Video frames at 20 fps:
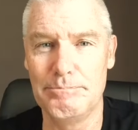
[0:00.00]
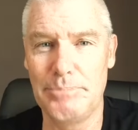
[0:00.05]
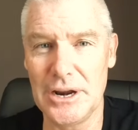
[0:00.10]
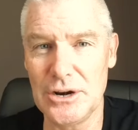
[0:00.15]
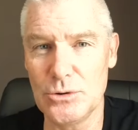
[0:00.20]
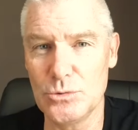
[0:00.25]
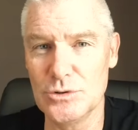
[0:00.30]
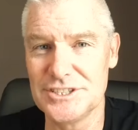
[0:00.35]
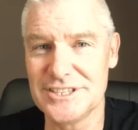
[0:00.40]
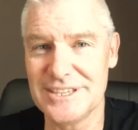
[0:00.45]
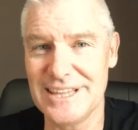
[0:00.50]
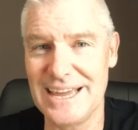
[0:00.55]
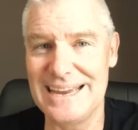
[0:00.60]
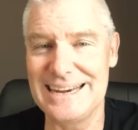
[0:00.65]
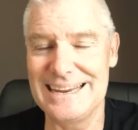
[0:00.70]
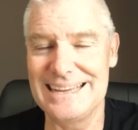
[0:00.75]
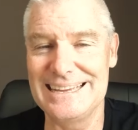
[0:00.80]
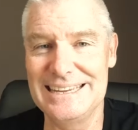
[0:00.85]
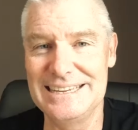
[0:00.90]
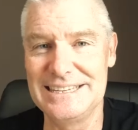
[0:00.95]
But it was
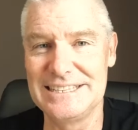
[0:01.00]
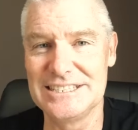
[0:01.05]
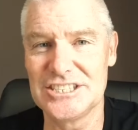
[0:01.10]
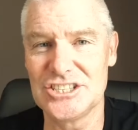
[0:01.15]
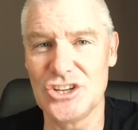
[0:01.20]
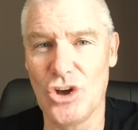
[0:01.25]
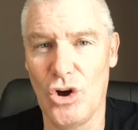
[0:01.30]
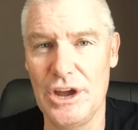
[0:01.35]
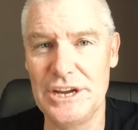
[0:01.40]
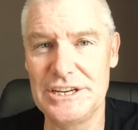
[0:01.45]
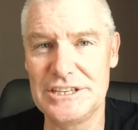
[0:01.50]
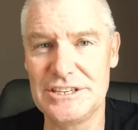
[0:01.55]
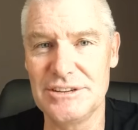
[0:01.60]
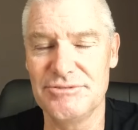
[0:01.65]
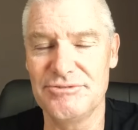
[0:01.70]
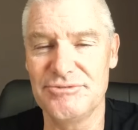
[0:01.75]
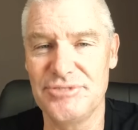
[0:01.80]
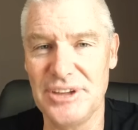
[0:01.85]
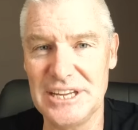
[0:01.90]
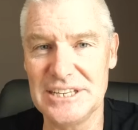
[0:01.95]
that inside
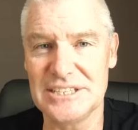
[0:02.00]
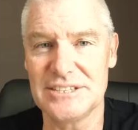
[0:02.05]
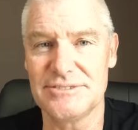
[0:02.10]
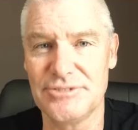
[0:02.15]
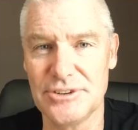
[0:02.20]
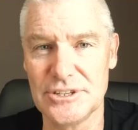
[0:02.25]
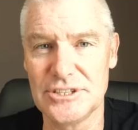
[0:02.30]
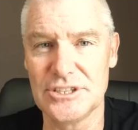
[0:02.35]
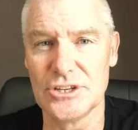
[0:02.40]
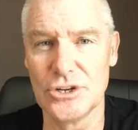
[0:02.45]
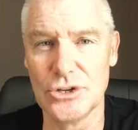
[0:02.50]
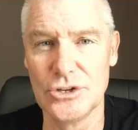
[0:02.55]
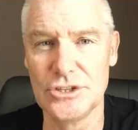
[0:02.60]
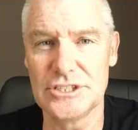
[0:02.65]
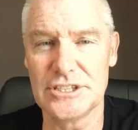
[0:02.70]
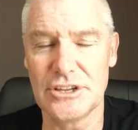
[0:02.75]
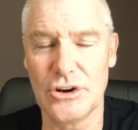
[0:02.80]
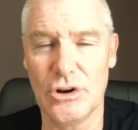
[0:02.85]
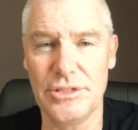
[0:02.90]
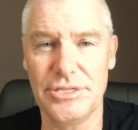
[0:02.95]
defence for
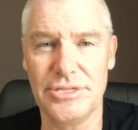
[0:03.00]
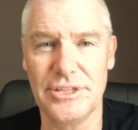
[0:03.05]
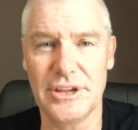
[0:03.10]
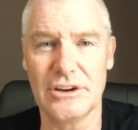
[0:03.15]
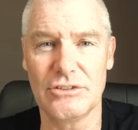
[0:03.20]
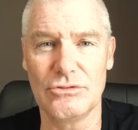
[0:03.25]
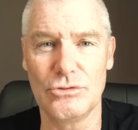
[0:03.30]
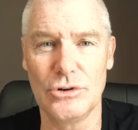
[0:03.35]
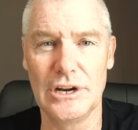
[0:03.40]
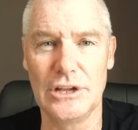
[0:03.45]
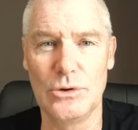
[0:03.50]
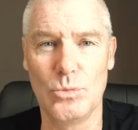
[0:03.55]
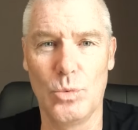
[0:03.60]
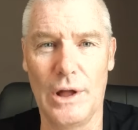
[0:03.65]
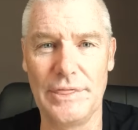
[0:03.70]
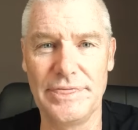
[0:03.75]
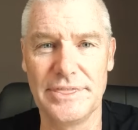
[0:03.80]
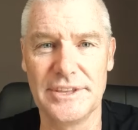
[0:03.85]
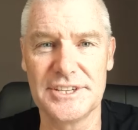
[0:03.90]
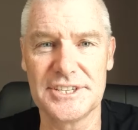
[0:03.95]
Toulouse that I think really
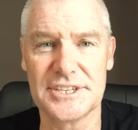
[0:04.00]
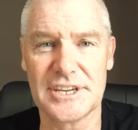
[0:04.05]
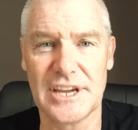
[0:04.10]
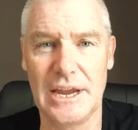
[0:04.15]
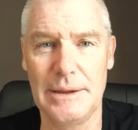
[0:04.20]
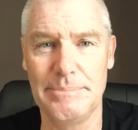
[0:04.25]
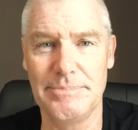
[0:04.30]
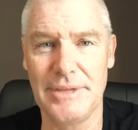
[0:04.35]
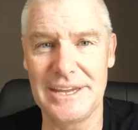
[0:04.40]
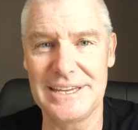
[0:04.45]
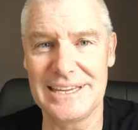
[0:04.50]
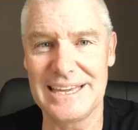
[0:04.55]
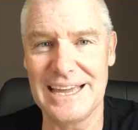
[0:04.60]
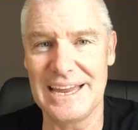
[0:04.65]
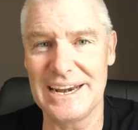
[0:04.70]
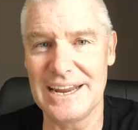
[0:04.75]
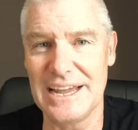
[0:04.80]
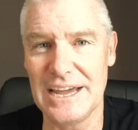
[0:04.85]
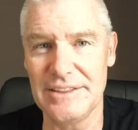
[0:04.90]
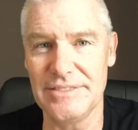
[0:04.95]
won this game. They
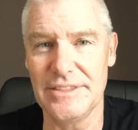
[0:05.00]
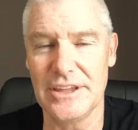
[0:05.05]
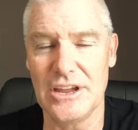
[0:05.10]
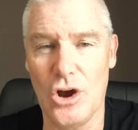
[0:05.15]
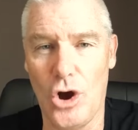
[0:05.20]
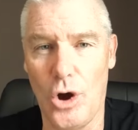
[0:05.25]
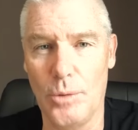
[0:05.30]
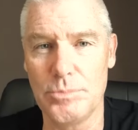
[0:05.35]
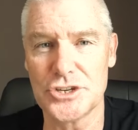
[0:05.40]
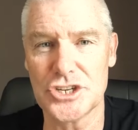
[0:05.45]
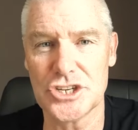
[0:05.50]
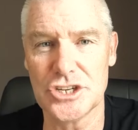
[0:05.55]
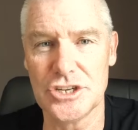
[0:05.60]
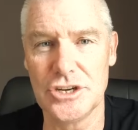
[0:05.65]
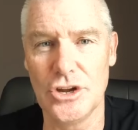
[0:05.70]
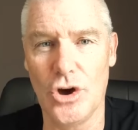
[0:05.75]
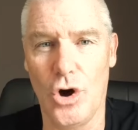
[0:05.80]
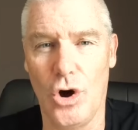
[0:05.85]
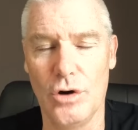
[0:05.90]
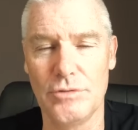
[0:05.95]
cut out their
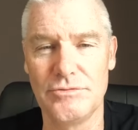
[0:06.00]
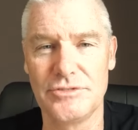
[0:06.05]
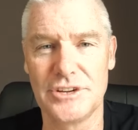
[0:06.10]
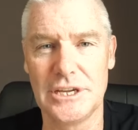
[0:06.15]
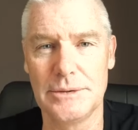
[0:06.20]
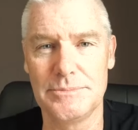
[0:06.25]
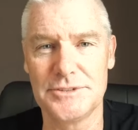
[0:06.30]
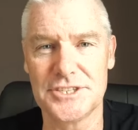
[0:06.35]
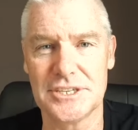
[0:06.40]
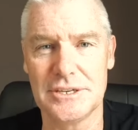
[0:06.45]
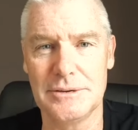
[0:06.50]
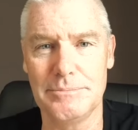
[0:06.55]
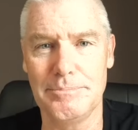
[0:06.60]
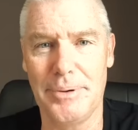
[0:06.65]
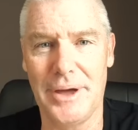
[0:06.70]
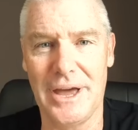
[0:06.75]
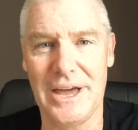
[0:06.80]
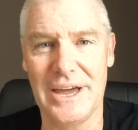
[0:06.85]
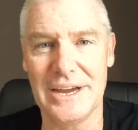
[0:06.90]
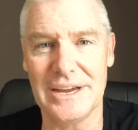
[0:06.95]
option of Gibson
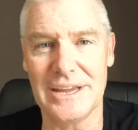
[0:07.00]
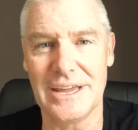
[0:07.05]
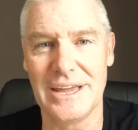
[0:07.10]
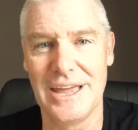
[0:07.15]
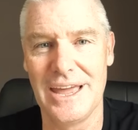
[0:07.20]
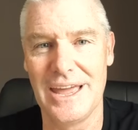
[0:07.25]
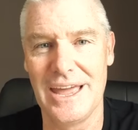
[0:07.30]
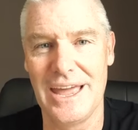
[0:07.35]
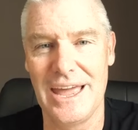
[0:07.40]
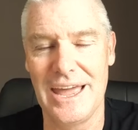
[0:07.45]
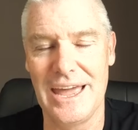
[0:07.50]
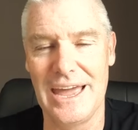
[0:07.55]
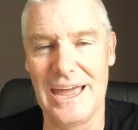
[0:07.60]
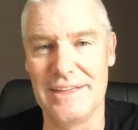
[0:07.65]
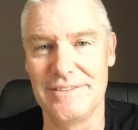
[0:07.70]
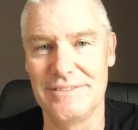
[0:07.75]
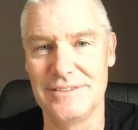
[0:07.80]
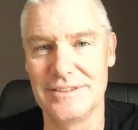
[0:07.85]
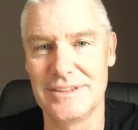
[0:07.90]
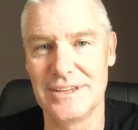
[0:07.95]
Park
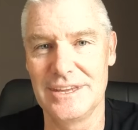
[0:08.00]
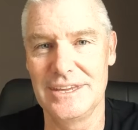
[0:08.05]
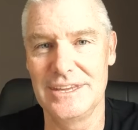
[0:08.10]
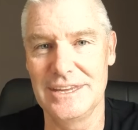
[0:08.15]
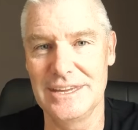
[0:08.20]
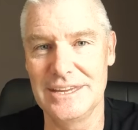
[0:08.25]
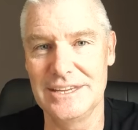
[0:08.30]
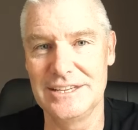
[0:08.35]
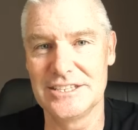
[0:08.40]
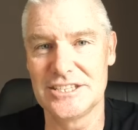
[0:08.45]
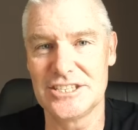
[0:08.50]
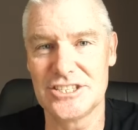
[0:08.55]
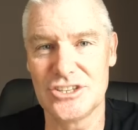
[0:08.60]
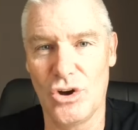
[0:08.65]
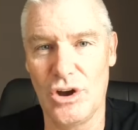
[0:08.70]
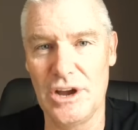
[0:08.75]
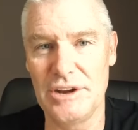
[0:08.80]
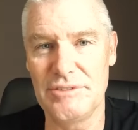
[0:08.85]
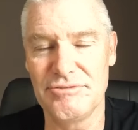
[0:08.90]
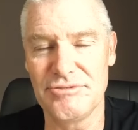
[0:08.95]
and the
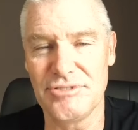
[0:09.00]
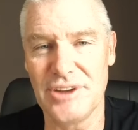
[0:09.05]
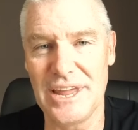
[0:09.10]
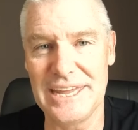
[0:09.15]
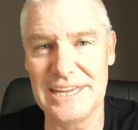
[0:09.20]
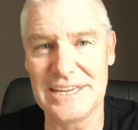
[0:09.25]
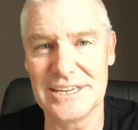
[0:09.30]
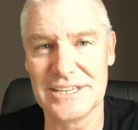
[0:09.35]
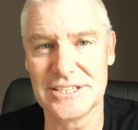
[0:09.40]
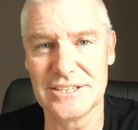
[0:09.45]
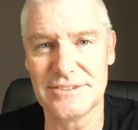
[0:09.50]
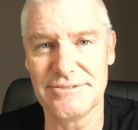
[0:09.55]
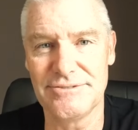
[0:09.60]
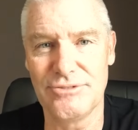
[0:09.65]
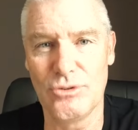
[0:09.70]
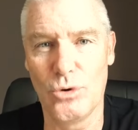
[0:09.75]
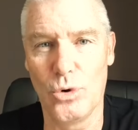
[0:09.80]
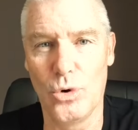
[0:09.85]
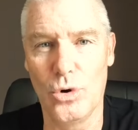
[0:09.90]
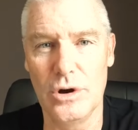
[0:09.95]
inside flankers
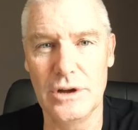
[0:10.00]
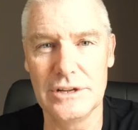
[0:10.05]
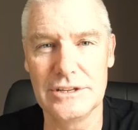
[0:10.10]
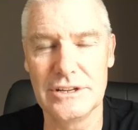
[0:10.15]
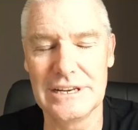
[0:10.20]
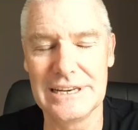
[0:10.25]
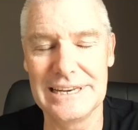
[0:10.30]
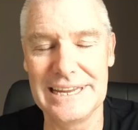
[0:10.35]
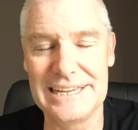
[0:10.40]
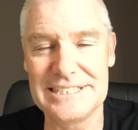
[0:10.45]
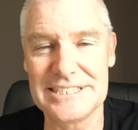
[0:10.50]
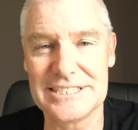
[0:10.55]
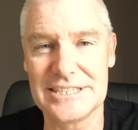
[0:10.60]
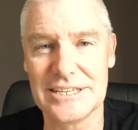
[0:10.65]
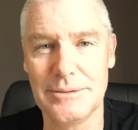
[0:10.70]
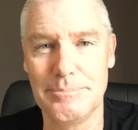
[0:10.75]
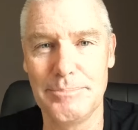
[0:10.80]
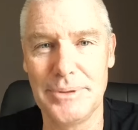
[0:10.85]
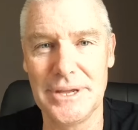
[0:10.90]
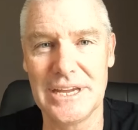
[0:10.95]
for
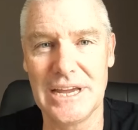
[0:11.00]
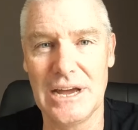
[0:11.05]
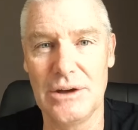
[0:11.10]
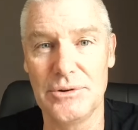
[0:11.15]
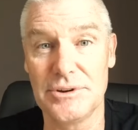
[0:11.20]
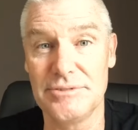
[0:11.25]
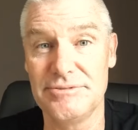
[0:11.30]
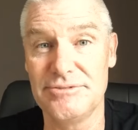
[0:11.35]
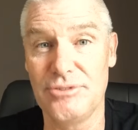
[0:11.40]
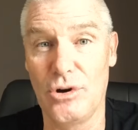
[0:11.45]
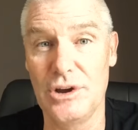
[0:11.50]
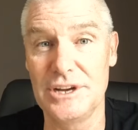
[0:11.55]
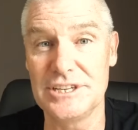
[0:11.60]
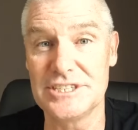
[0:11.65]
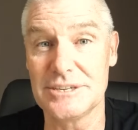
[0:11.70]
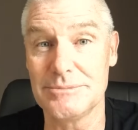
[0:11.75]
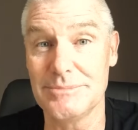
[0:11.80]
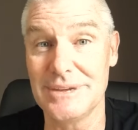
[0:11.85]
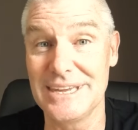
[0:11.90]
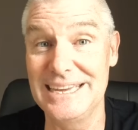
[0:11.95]
Leinster being able to find
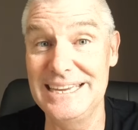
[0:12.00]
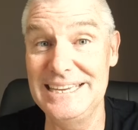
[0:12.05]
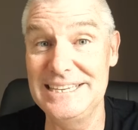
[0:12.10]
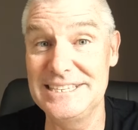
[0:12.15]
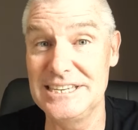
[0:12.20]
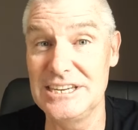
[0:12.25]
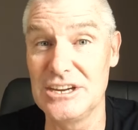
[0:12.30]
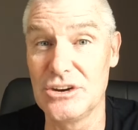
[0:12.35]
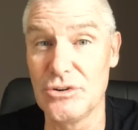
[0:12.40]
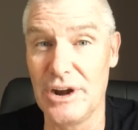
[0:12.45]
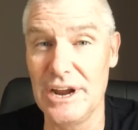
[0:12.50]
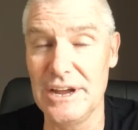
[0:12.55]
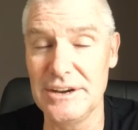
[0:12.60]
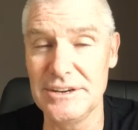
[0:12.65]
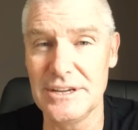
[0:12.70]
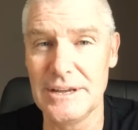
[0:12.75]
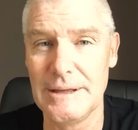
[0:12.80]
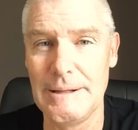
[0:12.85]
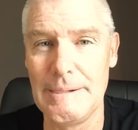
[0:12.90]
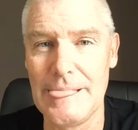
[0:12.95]
some easy
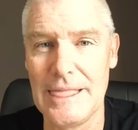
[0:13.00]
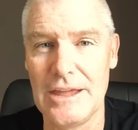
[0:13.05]
ground.